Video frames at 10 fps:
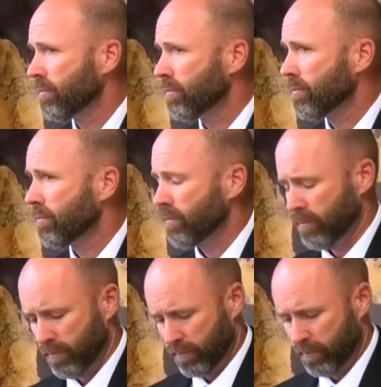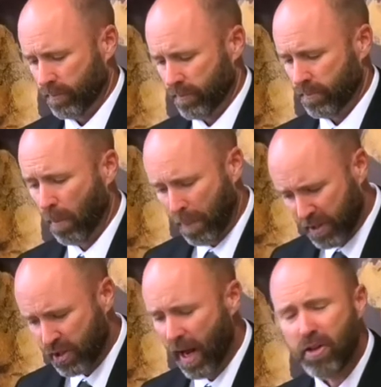Amen.
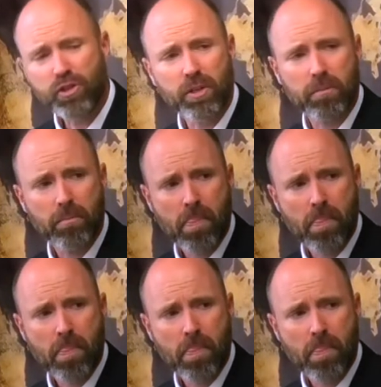Propitiation.